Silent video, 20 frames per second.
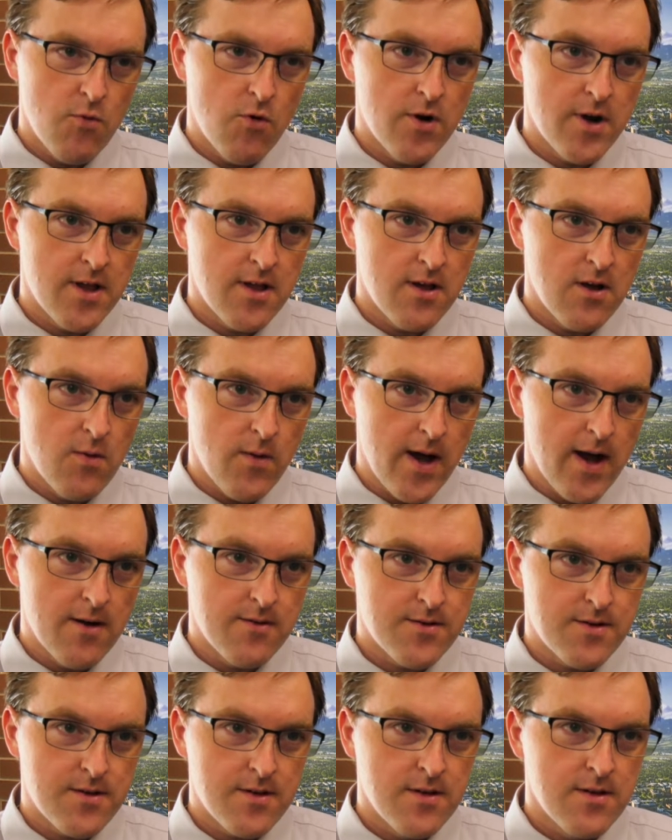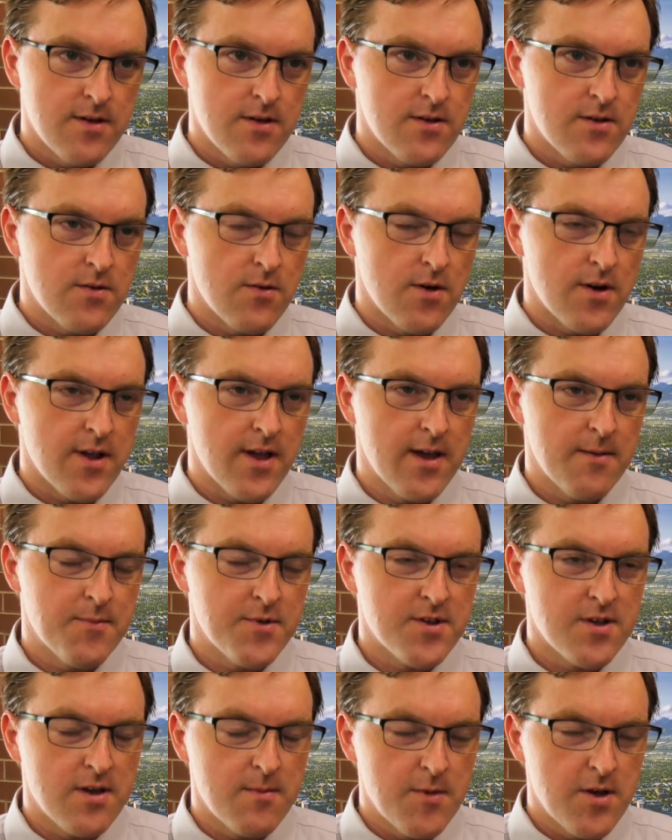warning go out, to our
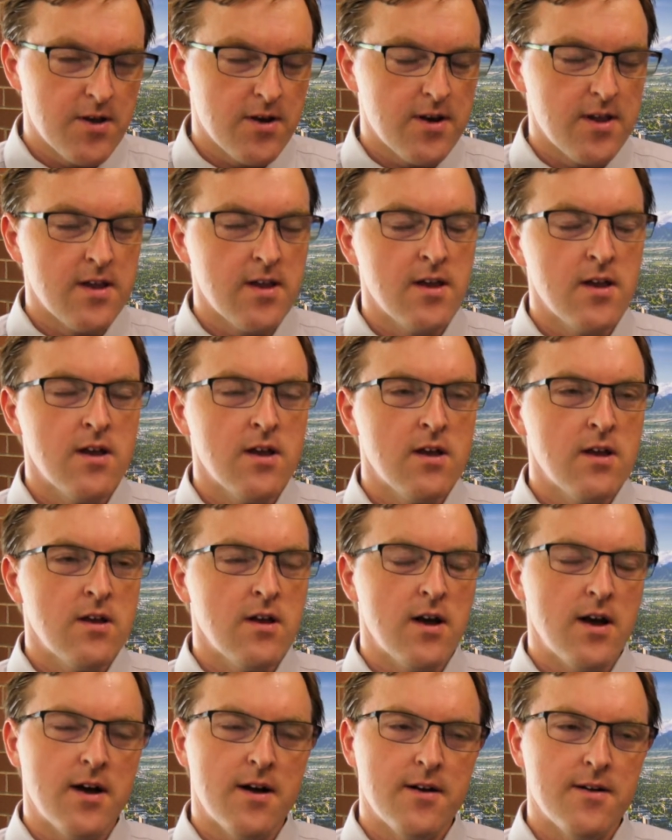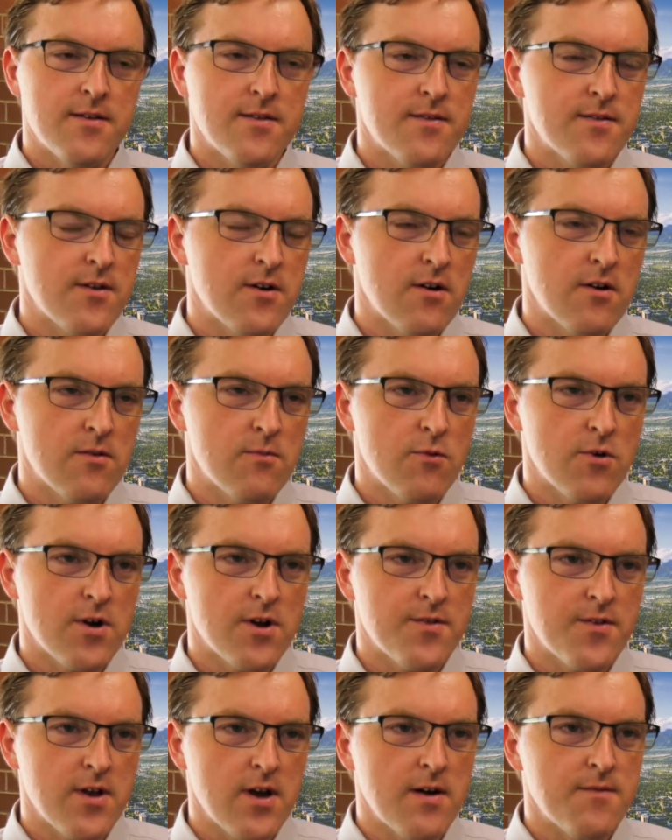campus community. Uh, the hard work of the